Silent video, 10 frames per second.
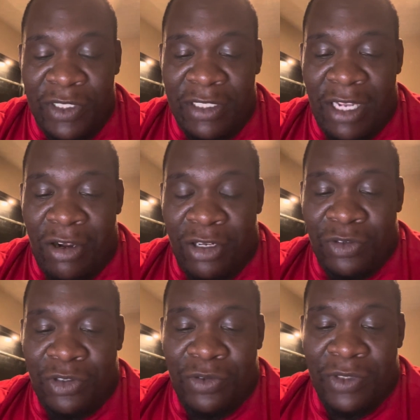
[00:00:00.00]
which is our
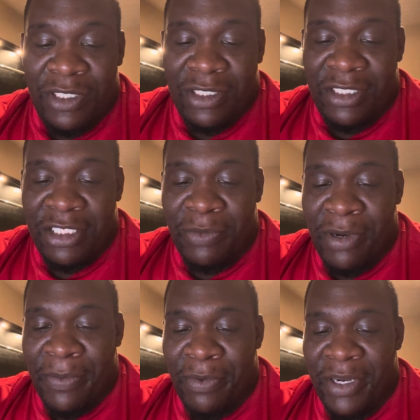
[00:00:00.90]
article 2, which is teacher
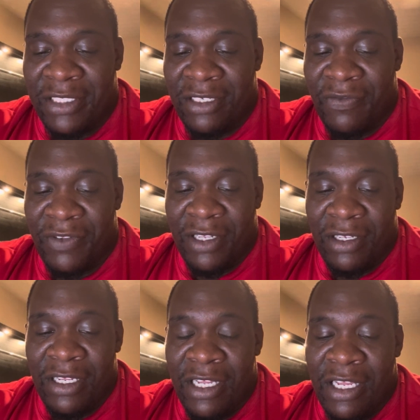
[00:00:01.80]
preparation of the